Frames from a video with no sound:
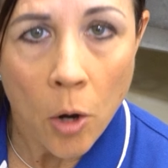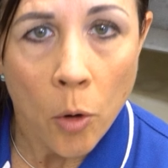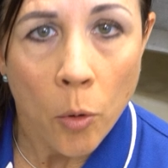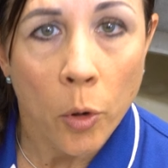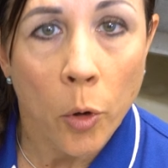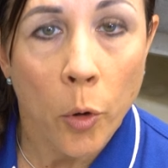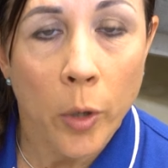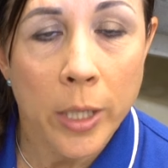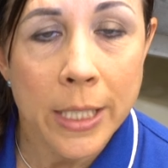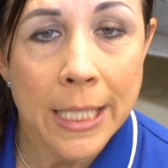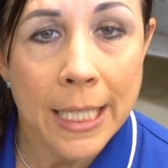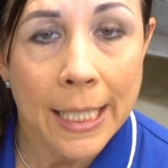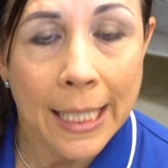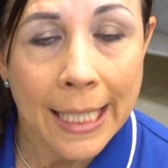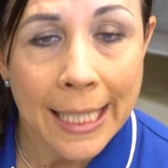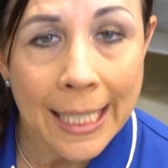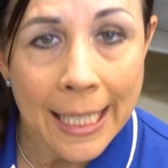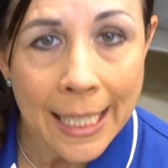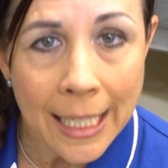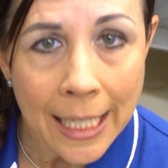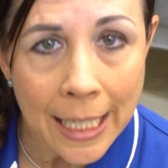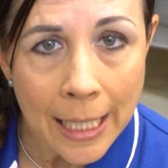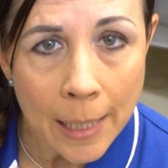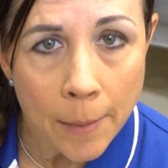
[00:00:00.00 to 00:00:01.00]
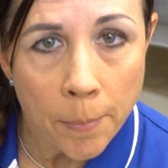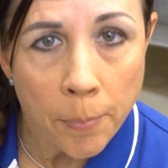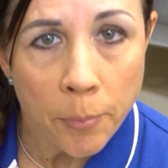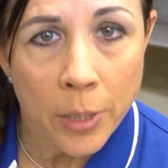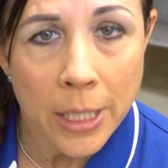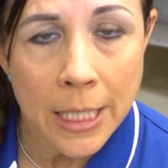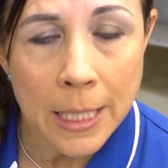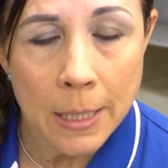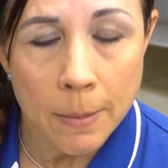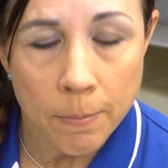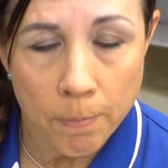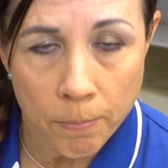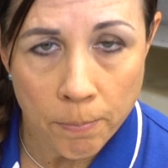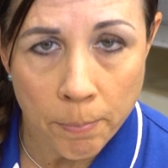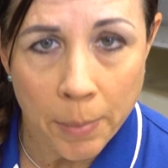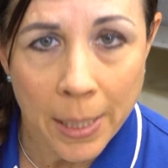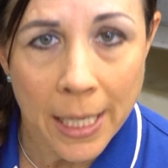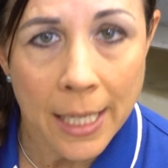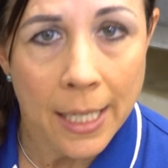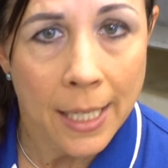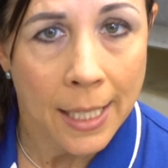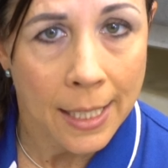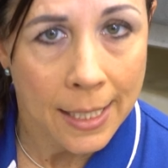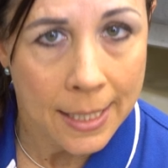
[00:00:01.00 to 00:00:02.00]
We're going to keep
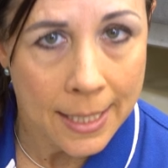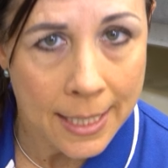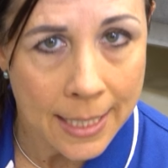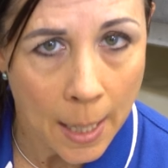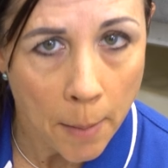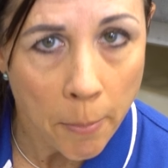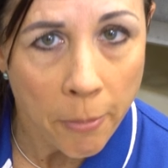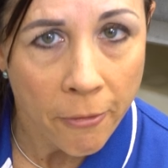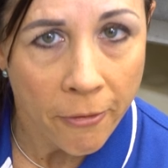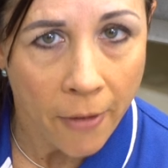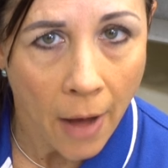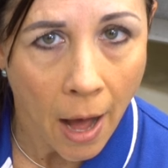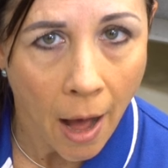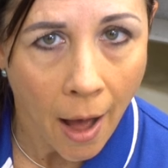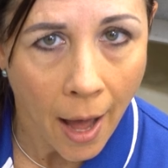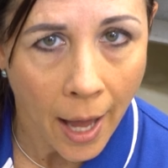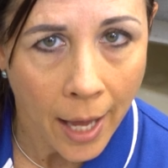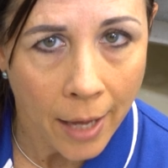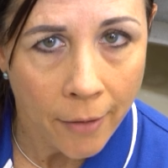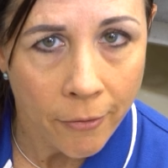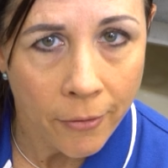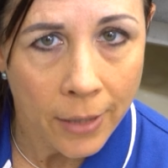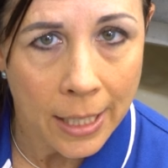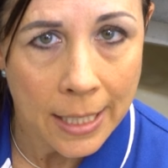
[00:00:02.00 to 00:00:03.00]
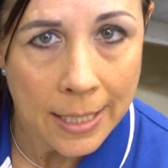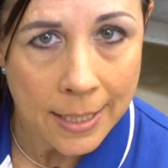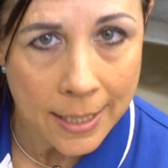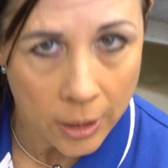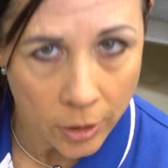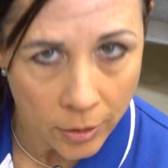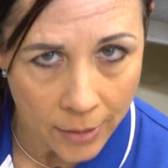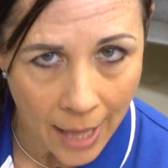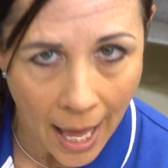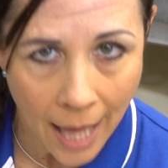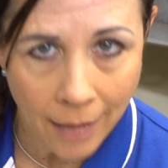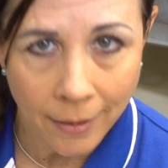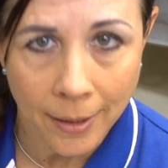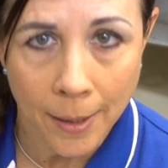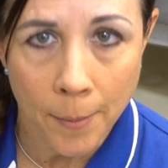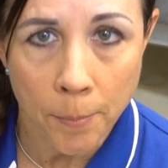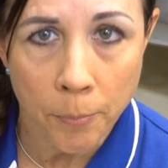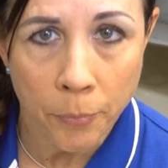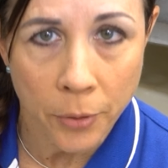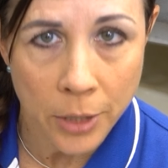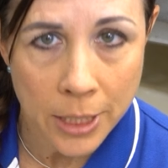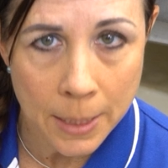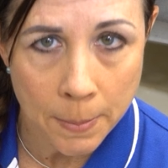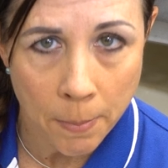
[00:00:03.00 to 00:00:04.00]
repeating step five until that
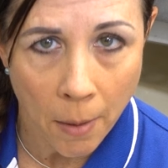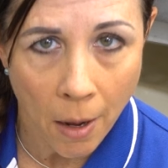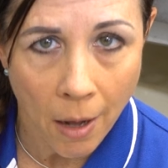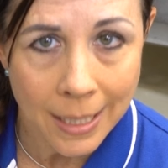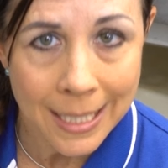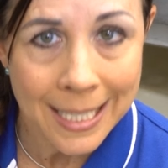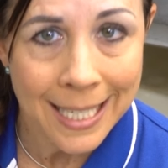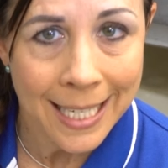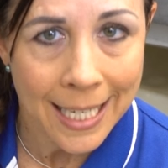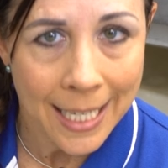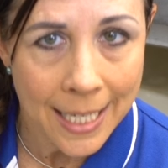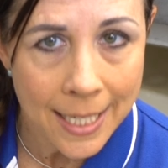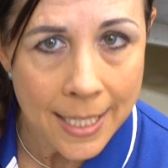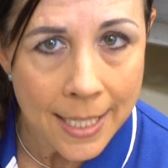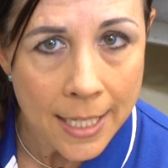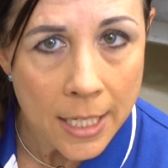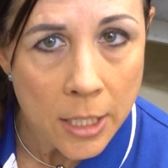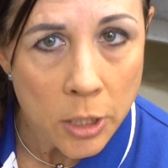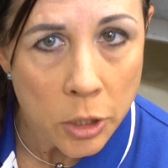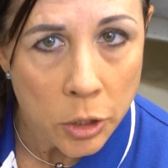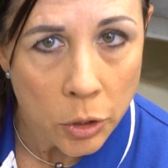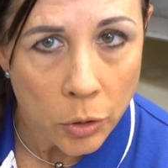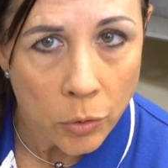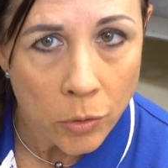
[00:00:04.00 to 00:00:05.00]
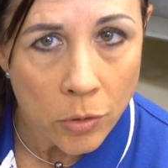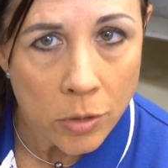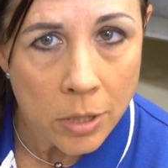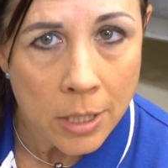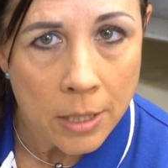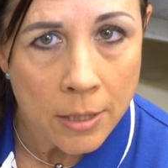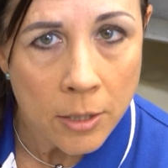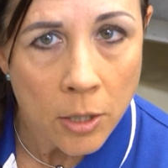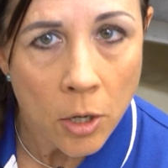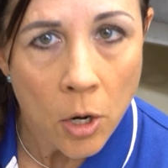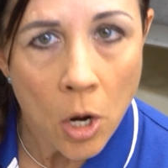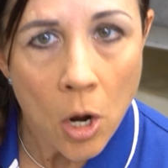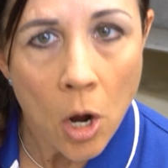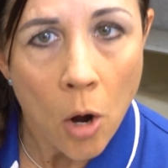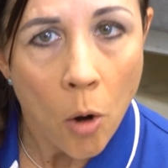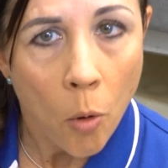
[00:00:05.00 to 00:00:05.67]
limp response is induced